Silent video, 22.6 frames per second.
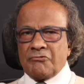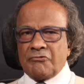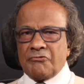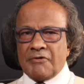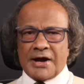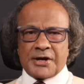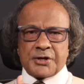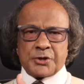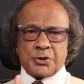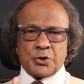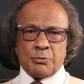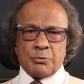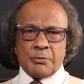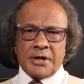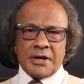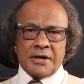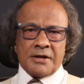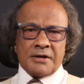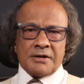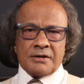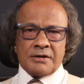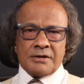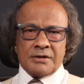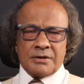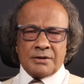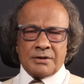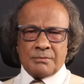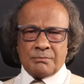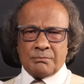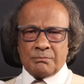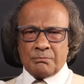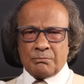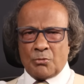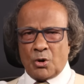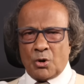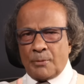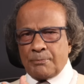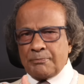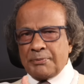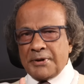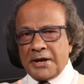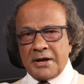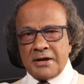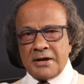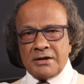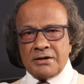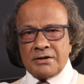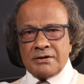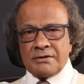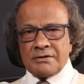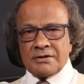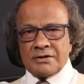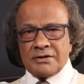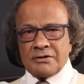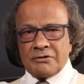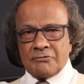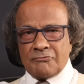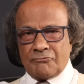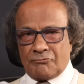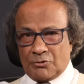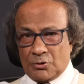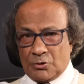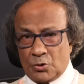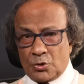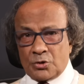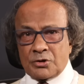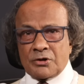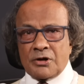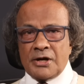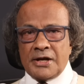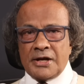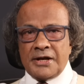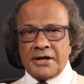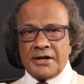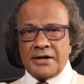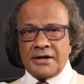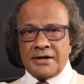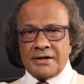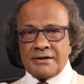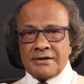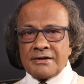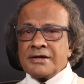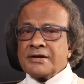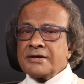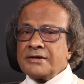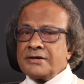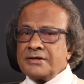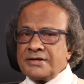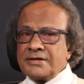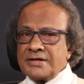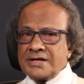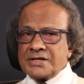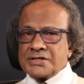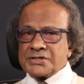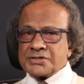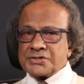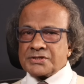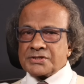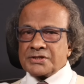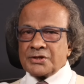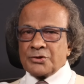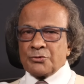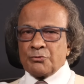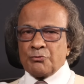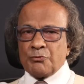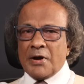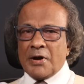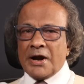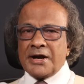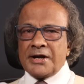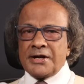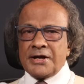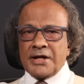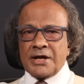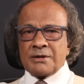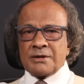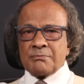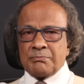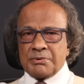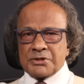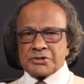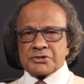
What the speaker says: Vacuuming, mopping, floor cleaning? Yes, when done